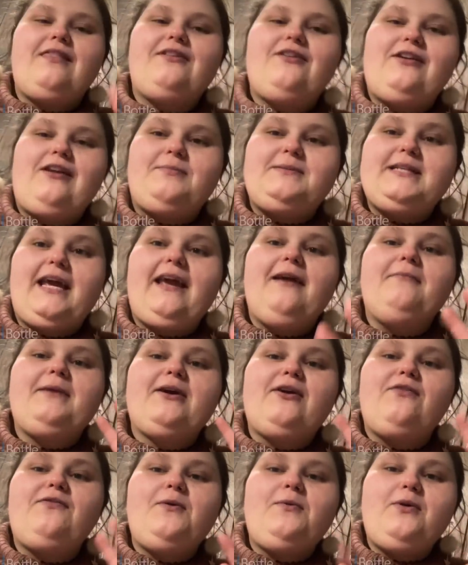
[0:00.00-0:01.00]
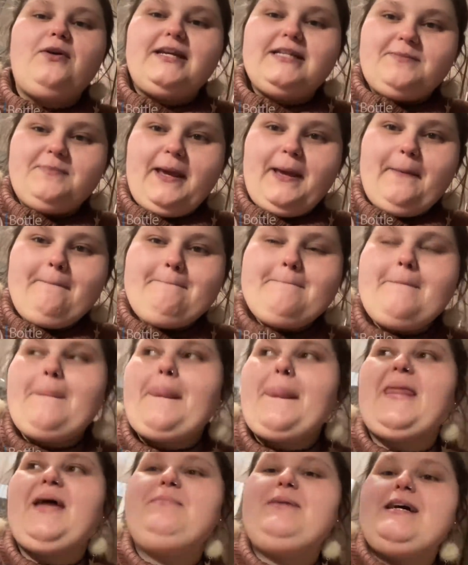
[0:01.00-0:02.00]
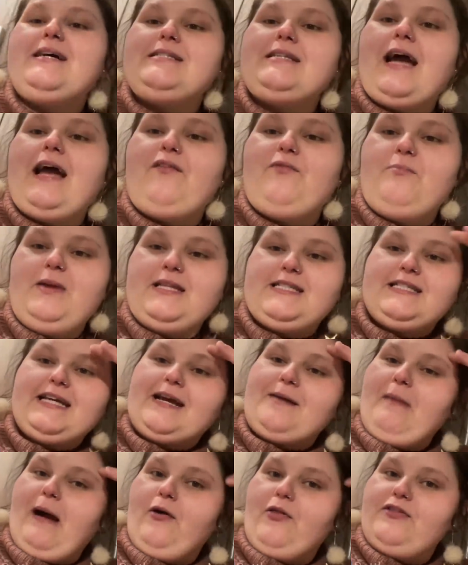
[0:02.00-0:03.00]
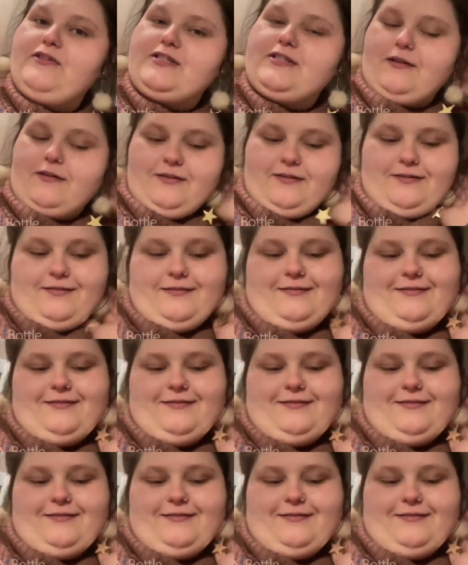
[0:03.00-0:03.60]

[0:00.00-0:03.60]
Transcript: Third update, my girlfriend won't kiss me because I have meat stick mouth. So